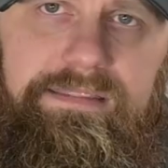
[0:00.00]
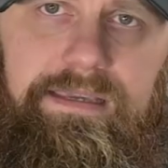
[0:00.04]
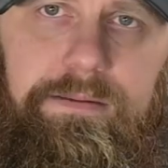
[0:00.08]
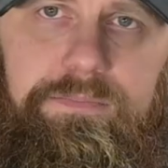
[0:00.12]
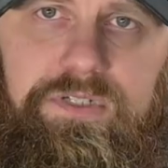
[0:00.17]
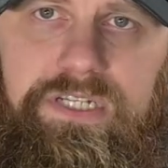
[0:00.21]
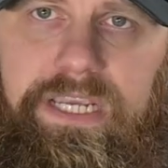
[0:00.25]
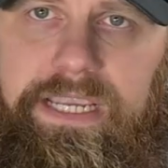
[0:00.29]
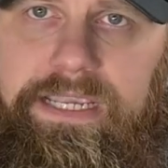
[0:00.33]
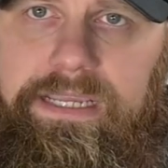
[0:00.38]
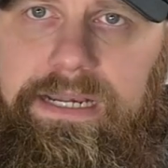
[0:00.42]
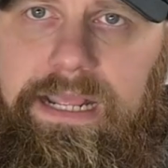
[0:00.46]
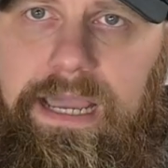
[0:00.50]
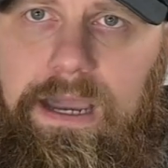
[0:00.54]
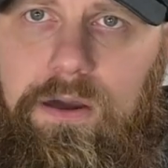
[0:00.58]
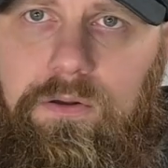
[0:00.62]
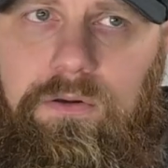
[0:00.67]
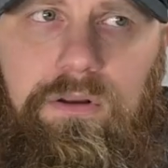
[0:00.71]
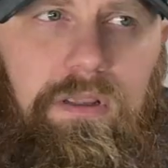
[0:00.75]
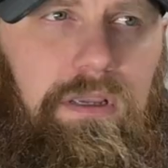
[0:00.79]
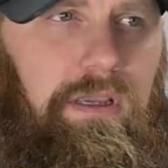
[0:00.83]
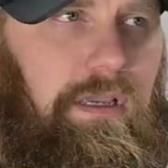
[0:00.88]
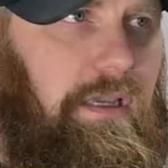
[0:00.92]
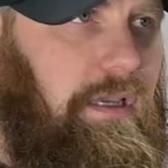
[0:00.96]
them check it
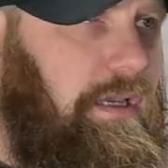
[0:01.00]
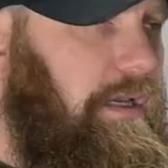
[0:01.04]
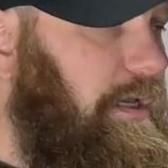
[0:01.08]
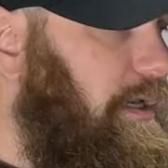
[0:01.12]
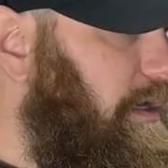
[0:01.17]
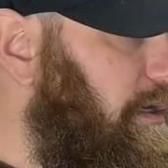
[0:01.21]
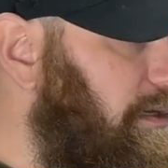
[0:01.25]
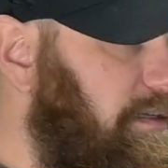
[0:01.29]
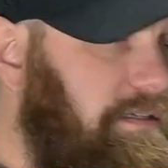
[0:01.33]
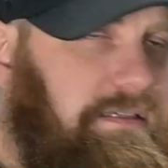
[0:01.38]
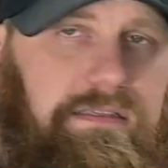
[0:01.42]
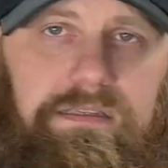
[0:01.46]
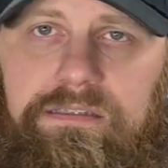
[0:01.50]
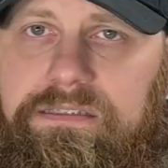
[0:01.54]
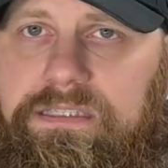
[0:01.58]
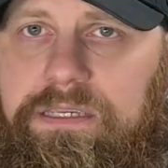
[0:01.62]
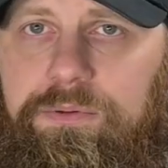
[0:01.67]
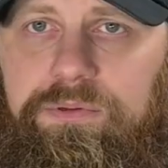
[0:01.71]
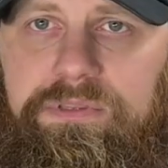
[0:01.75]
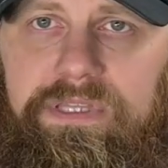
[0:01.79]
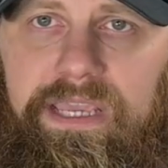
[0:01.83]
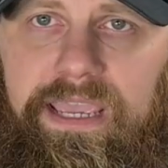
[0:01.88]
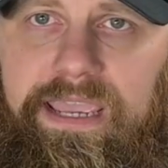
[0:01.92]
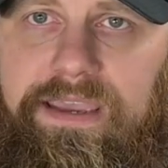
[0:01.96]
out, see
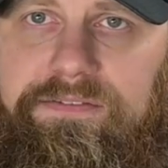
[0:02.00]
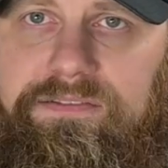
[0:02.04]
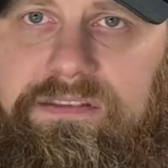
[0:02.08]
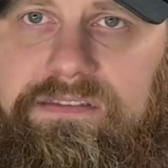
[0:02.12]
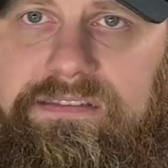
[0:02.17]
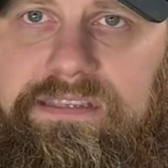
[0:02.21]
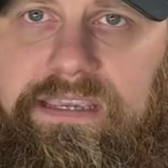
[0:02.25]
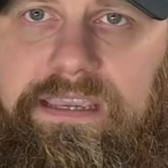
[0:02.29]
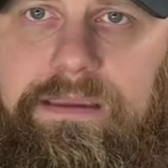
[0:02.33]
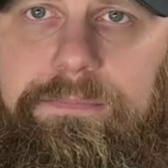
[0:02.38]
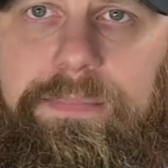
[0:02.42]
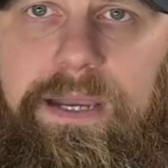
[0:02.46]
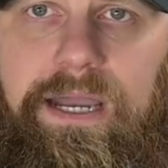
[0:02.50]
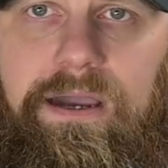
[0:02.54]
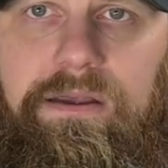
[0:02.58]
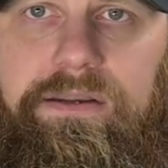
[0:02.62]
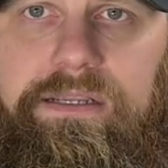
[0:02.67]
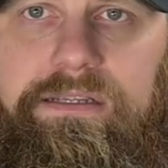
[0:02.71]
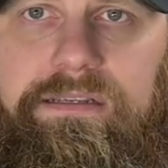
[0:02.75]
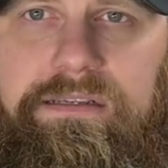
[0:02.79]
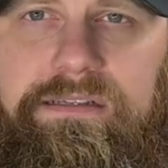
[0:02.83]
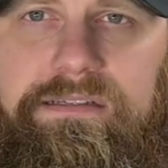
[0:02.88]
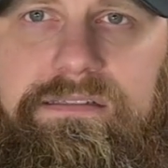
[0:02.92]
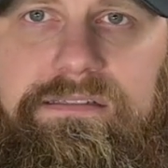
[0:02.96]
what they have to say about
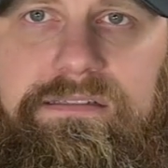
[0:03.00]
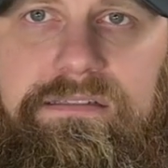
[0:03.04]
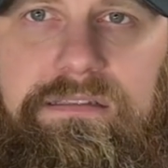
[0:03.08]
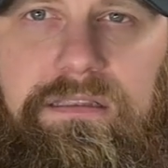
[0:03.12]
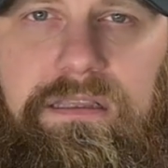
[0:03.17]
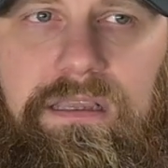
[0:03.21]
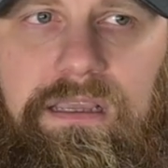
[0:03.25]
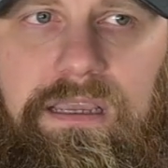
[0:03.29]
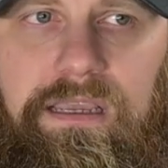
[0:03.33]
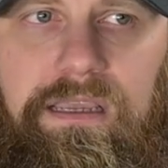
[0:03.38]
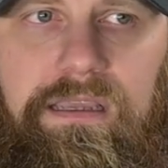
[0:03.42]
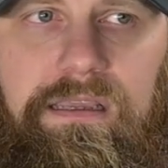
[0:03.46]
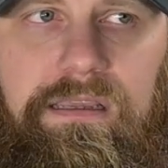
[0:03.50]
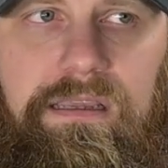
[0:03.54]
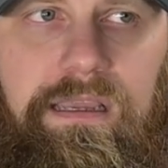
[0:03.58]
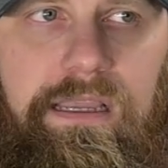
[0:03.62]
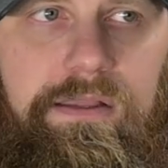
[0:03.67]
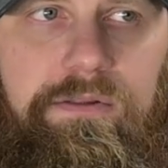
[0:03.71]
it, because I